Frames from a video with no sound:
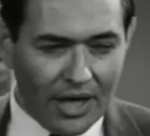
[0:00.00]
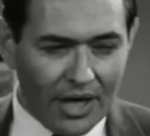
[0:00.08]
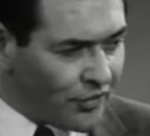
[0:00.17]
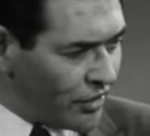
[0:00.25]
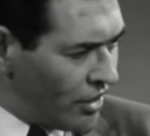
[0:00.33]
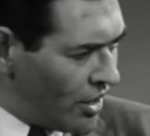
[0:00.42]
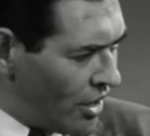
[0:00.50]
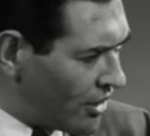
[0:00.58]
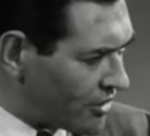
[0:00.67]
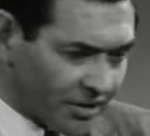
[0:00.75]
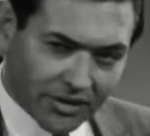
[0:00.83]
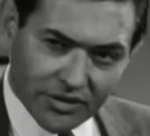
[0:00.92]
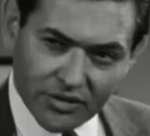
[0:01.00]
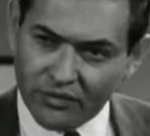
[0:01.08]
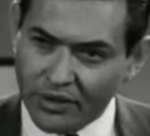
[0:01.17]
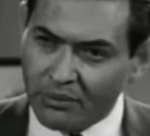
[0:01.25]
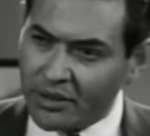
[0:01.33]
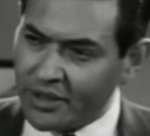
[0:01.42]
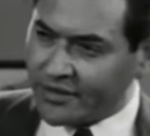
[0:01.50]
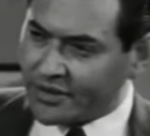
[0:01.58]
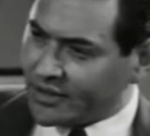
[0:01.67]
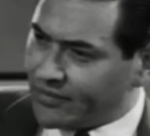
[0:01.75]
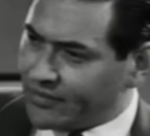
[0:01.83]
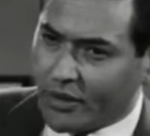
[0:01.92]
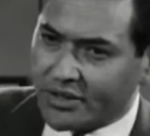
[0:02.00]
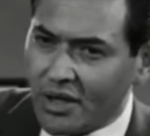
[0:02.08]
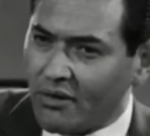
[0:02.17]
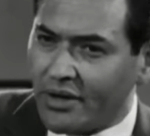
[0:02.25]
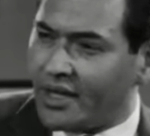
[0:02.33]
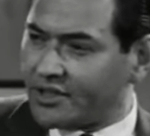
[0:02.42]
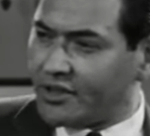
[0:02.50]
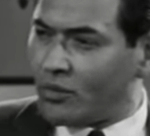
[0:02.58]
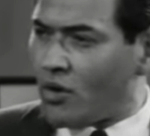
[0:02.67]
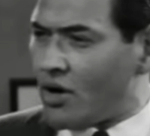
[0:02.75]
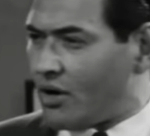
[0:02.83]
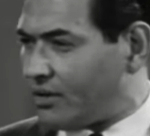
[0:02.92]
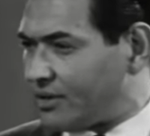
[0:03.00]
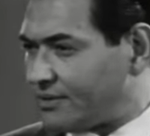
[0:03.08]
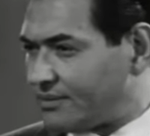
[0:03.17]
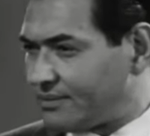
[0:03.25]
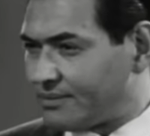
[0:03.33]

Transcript: and for years, the two of them lived as if there was no one else in the world.